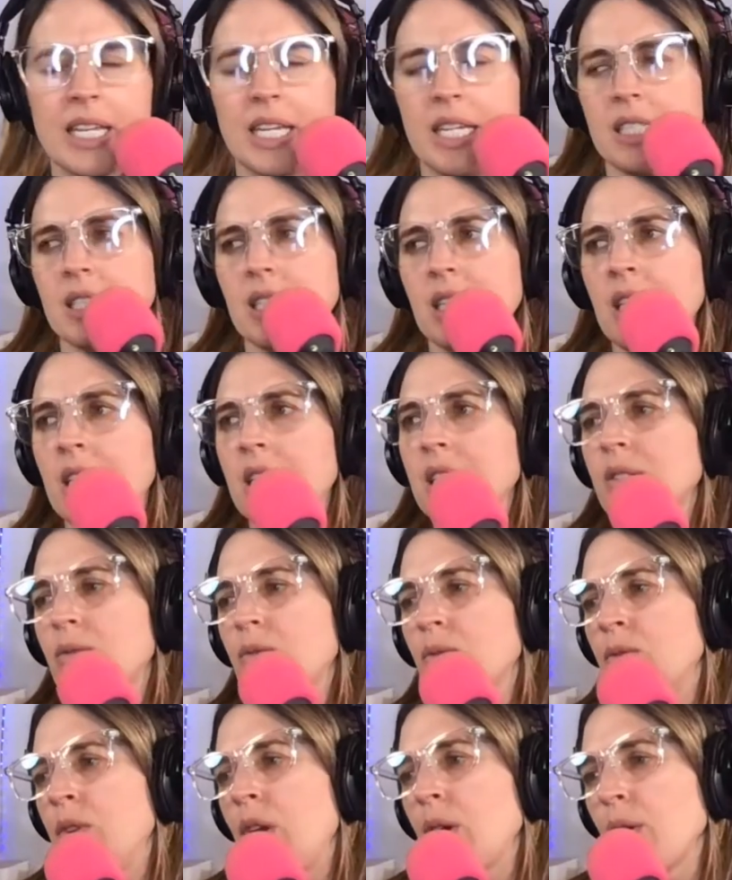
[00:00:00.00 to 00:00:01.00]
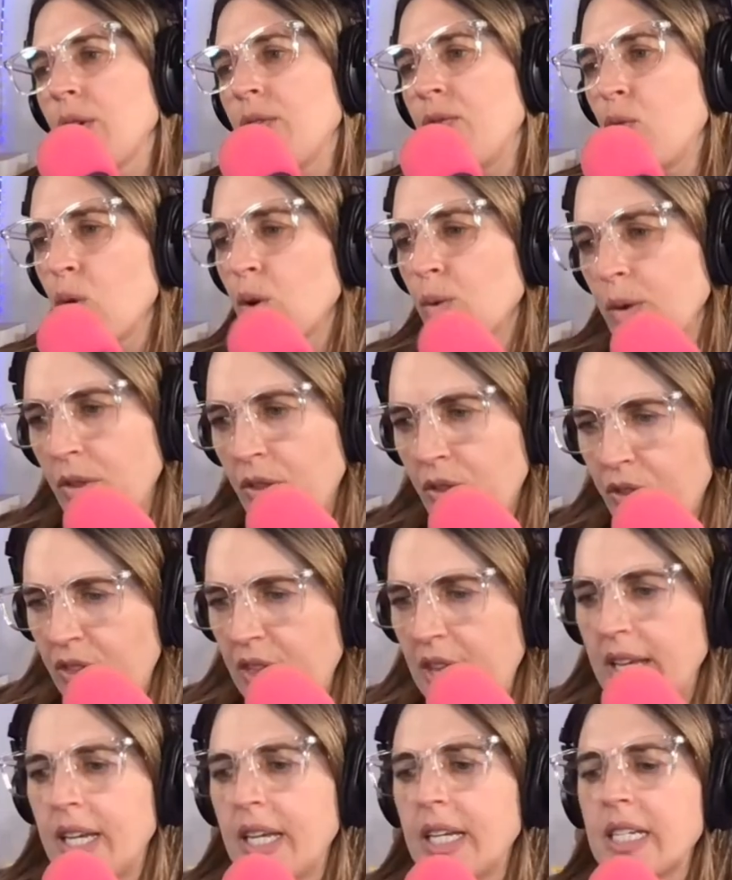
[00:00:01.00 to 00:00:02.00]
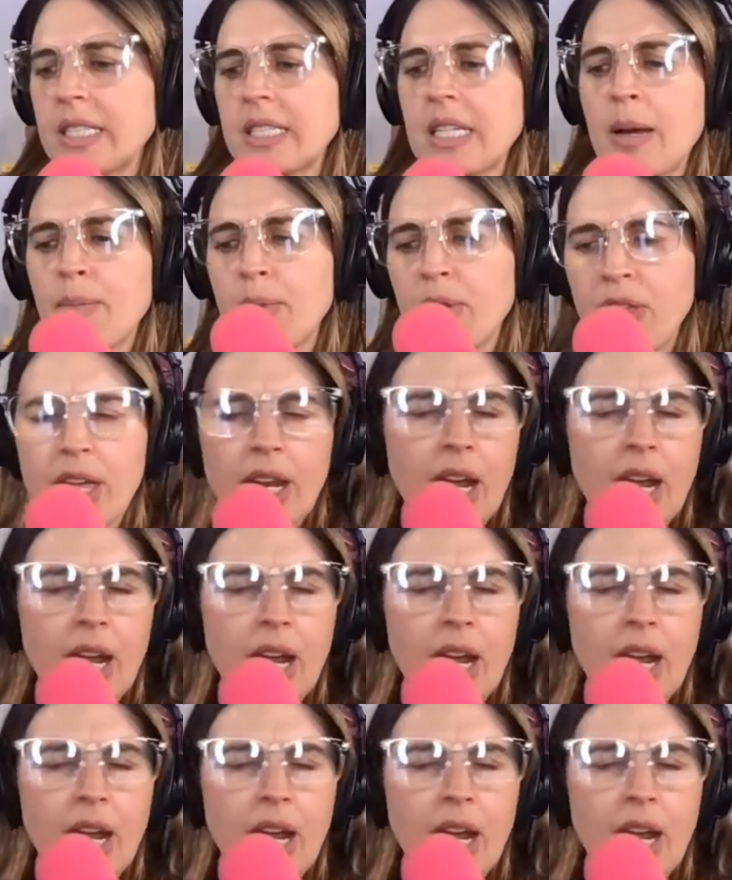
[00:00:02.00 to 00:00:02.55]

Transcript: He's he's very forward thinking. He's empathetic.